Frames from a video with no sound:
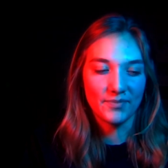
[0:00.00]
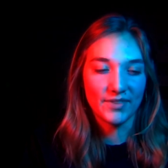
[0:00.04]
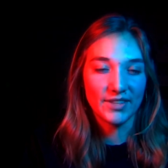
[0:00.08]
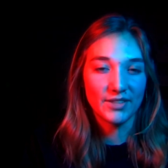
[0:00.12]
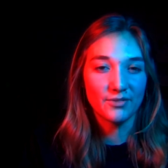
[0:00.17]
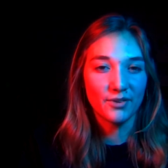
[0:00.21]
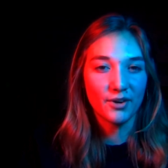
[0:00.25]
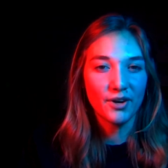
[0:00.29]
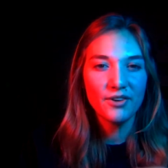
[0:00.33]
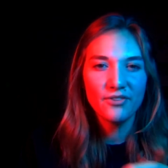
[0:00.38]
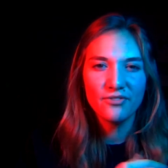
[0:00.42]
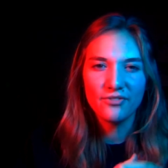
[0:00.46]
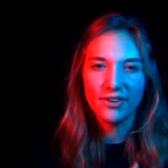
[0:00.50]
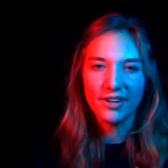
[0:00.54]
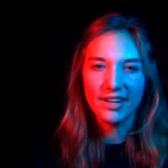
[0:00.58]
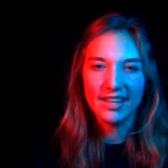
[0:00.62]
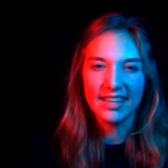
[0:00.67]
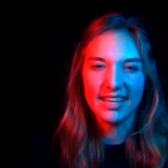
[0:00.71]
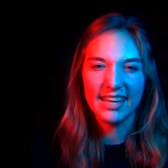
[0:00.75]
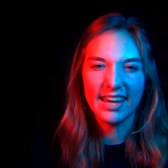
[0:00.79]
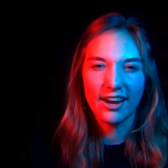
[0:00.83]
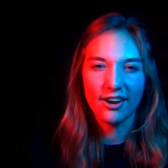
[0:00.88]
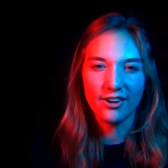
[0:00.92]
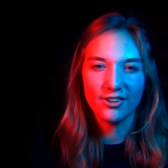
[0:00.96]
it's very funny
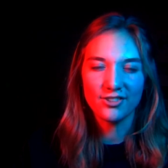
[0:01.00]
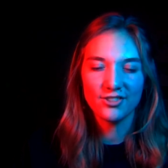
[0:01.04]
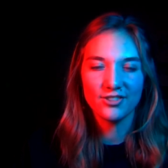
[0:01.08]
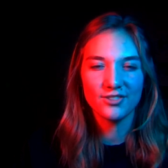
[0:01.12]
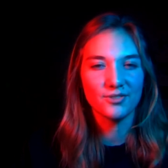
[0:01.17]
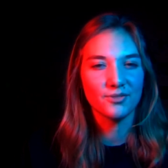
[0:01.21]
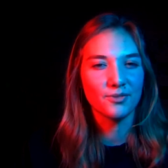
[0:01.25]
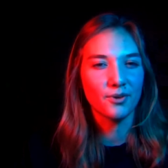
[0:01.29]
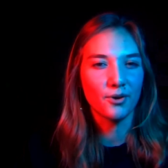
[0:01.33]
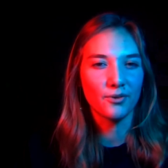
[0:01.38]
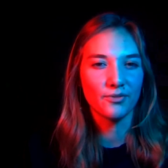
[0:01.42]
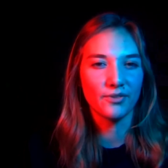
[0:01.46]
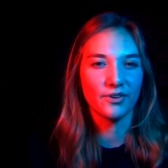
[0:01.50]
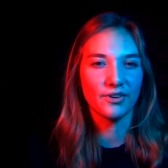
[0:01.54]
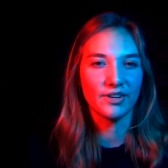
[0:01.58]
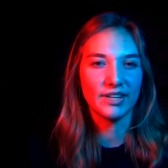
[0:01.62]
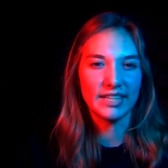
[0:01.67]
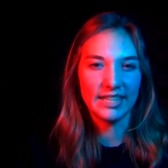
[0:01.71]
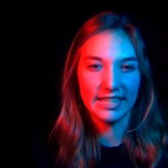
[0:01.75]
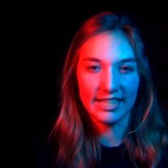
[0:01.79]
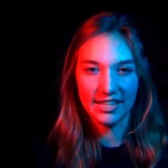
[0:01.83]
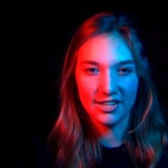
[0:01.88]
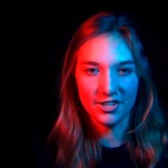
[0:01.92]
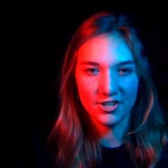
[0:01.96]
the characters are all very
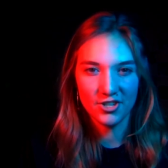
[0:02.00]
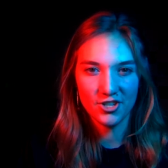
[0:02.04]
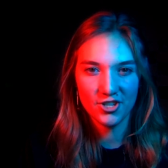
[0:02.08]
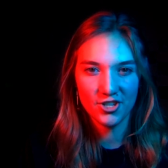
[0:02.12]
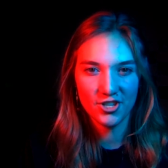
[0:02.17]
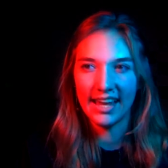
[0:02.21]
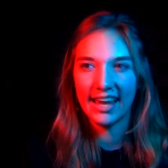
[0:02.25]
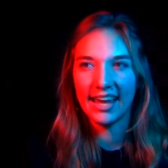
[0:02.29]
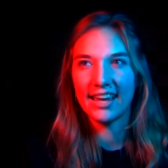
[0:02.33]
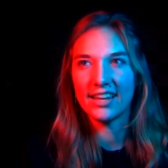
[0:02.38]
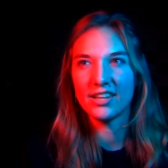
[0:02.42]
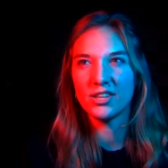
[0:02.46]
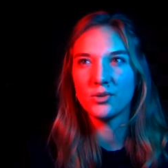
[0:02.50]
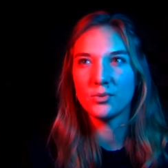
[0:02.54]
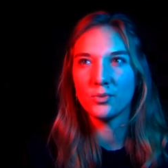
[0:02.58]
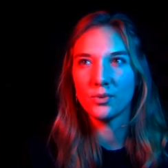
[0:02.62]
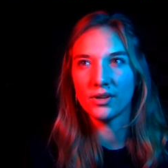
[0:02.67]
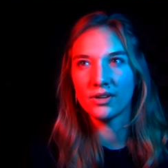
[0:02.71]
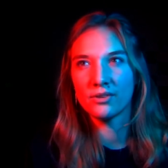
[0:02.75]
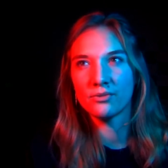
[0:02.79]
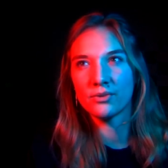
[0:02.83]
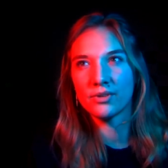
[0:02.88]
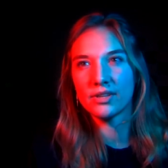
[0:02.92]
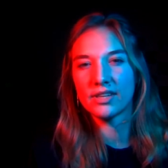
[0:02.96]
niche and you
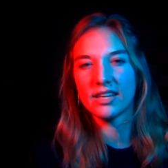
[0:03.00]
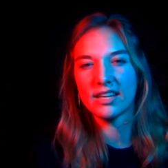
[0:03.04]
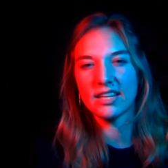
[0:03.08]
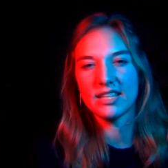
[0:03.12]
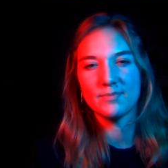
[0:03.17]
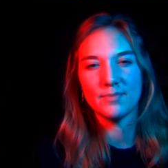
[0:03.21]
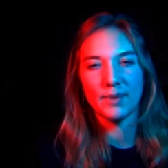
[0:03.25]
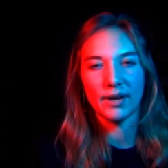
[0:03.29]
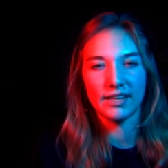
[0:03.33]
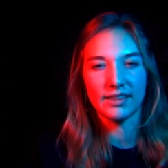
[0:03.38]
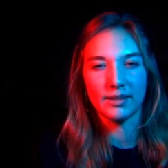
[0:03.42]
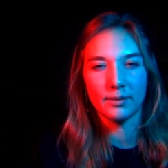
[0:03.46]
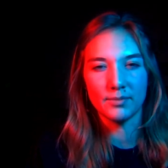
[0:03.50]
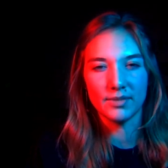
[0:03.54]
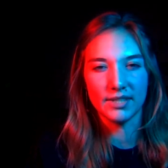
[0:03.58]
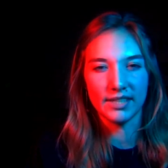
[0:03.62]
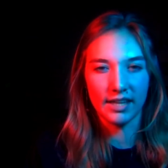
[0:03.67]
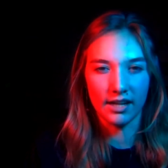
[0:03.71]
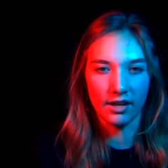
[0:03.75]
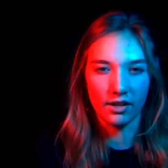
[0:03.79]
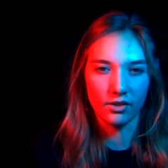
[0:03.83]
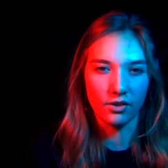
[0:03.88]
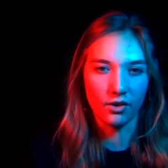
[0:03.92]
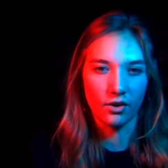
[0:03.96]
wouldn't really expect them to
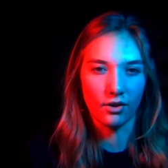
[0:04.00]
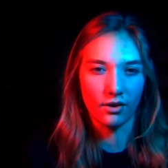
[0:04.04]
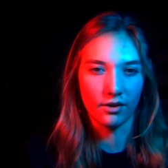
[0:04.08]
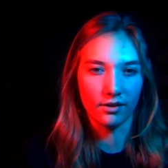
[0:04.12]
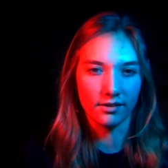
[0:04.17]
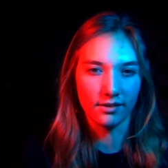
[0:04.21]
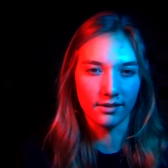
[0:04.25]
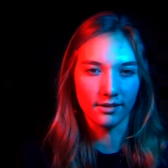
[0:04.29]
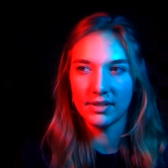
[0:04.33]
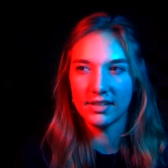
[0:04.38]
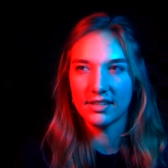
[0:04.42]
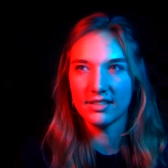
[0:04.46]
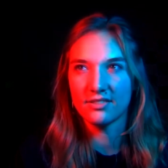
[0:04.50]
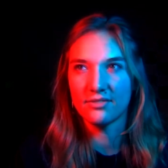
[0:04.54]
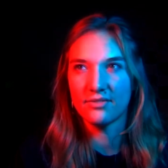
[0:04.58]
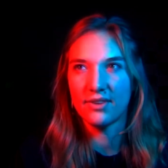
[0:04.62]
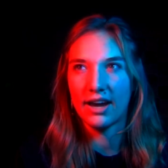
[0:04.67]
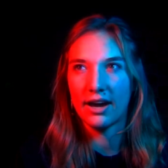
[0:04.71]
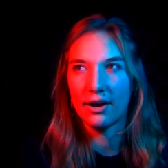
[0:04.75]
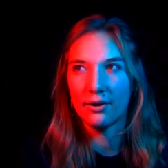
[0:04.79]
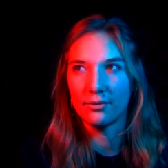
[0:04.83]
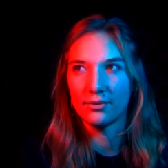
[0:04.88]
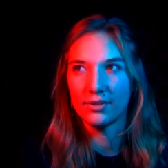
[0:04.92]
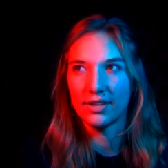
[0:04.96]
get along because of
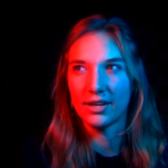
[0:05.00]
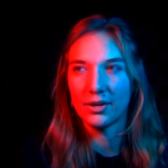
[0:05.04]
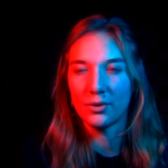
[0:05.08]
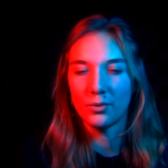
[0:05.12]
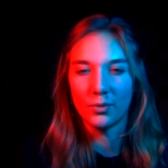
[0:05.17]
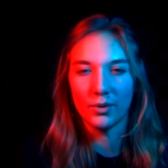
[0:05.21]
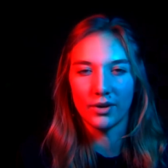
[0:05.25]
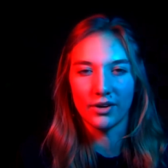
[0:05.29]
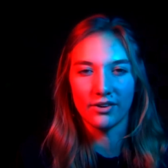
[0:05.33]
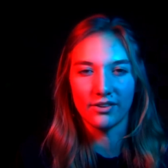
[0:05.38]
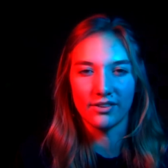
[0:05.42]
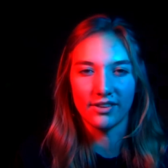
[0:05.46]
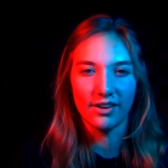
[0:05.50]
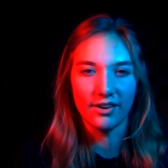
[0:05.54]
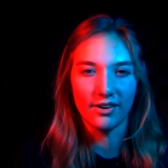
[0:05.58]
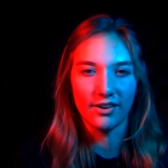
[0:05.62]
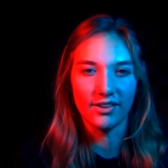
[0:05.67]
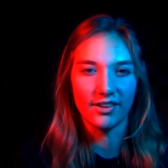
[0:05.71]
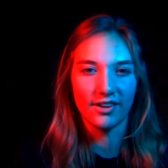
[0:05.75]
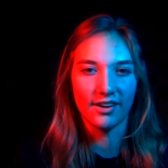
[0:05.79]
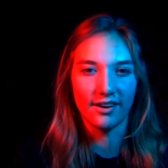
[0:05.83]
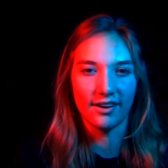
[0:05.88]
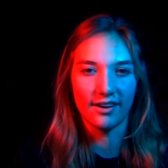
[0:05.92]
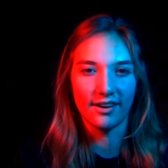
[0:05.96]
how like weird they
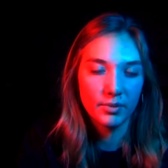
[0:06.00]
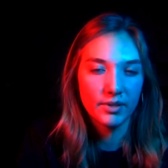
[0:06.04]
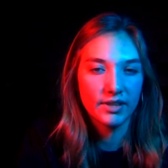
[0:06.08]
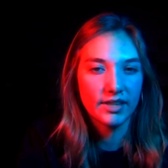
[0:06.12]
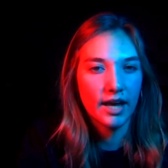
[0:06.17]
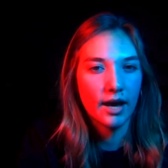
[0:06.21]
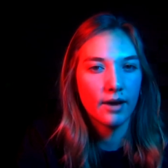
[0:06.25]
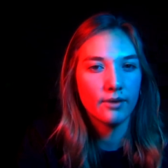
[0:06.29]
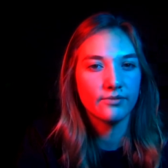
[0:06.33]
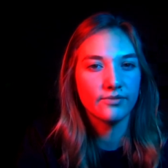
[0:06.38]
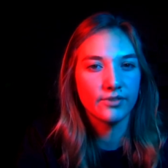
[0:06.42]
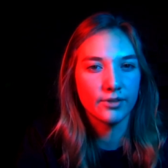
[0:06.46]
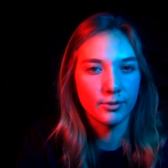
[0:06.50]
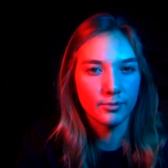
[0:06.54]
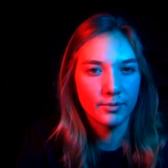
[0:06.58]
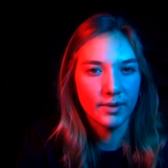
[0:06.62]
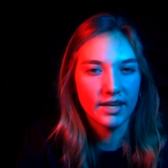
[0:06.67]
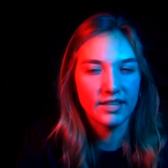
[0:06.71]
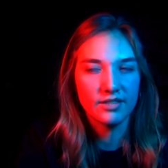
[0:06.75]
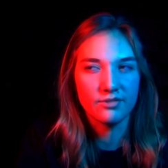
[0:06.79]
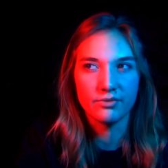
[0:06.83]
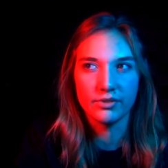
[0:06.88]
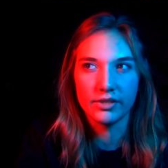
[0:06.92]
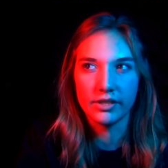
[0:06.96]
all are but that film
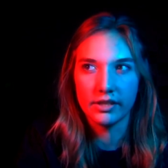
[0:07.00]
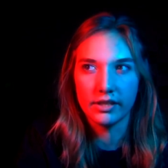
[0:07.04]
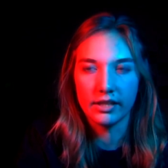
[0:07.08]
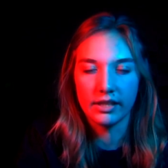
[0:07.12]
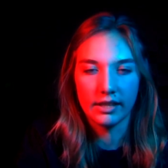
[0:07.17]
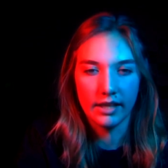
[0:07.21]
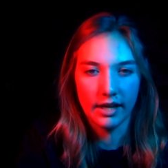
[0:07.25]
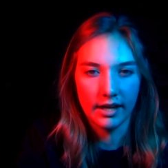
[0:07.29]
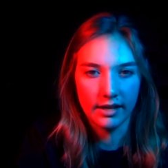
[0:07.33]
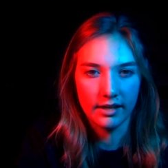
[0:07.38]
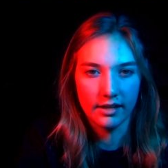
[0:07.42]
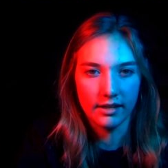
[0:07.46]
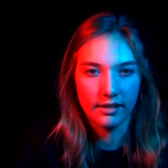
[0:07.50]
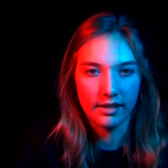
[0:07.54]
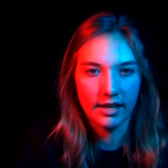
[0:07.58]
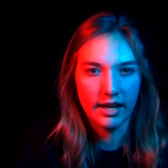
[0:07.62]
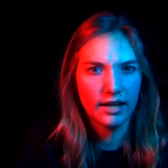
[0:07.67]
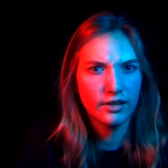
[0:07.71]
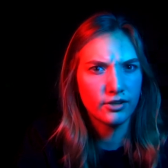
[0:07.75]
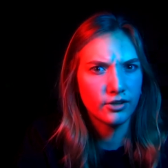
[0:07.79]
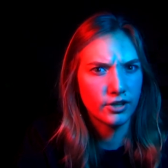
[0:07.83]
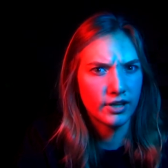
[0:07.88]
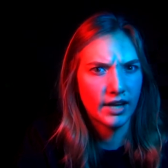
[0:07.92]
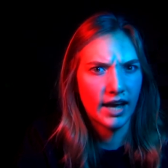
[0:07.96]
has really good lighting
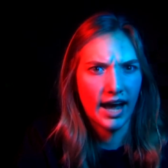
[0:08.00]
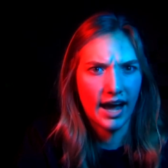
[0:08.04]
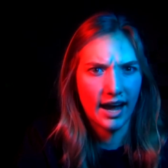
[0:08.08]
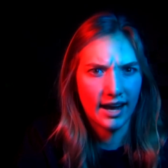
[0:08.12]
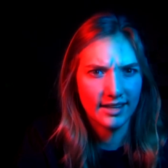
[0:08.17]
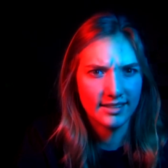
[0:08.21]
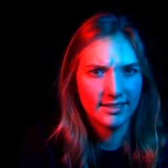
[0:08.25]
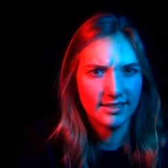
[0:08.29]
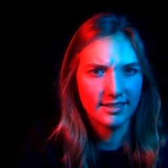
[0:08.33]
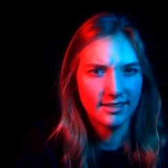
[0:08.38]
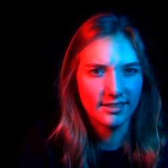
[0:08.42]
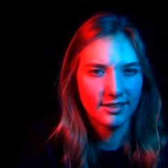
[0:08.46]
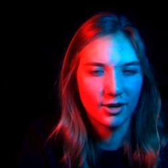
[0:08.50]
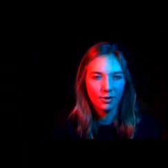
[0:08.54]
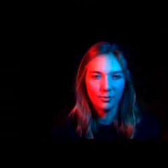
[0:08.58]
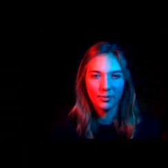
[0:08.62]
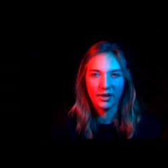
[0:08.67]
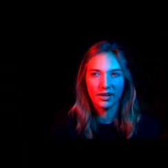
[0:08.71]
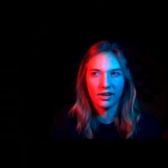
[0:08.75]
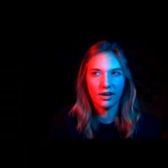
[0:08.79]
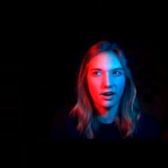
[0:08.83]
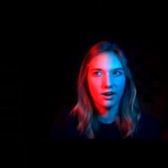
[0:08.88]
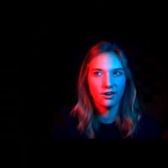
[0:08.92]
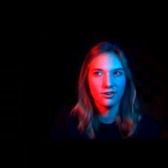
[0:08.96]
and good acting oh my
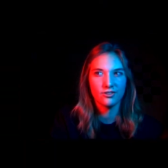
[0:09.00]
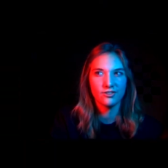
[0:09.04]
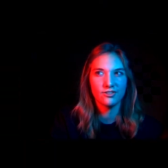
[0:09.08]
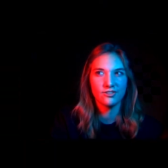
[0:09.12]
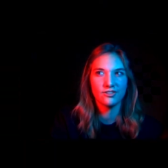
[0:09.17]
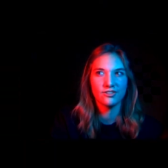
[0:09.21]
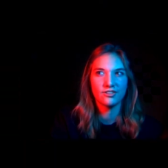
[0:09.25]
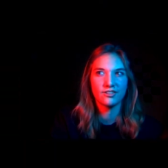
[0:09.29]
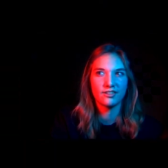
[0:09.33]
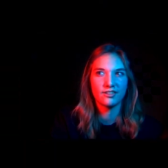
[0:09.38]
gosh